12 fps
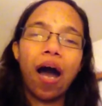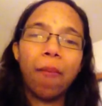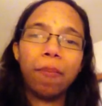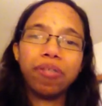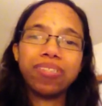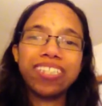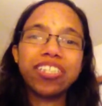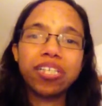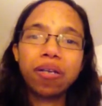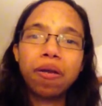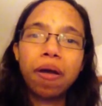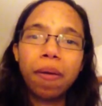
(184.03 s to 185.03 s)

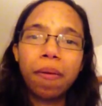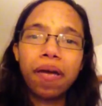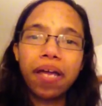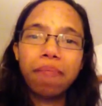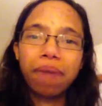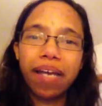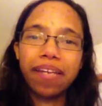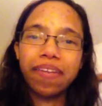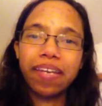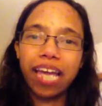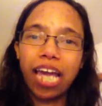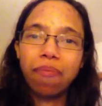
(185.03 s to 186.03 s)
musician by the
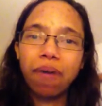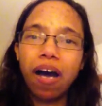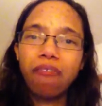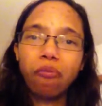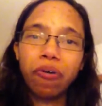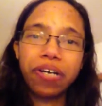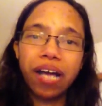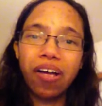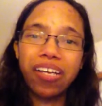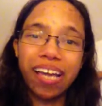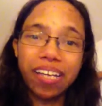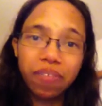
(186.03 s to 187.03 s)
name of Weird Al
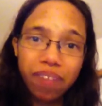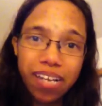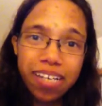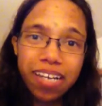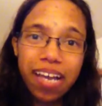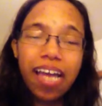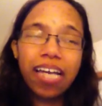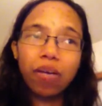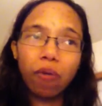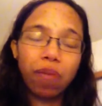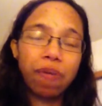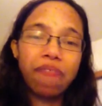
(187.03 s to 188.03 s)
Yankovic,
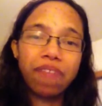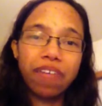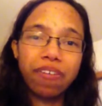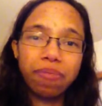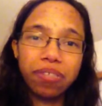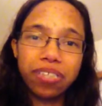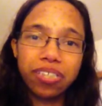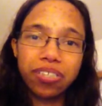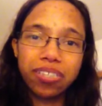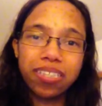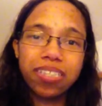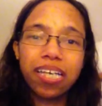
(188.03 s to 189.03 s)
one of my favorite
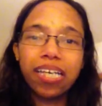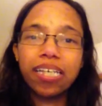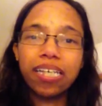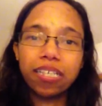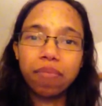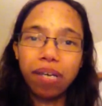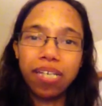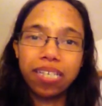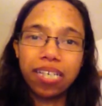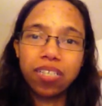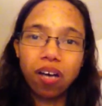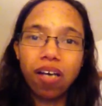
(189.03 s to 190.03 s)
musicians. He's
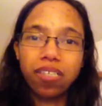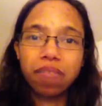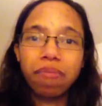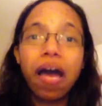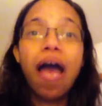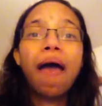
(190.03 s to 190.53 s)
amazing. He's awesome.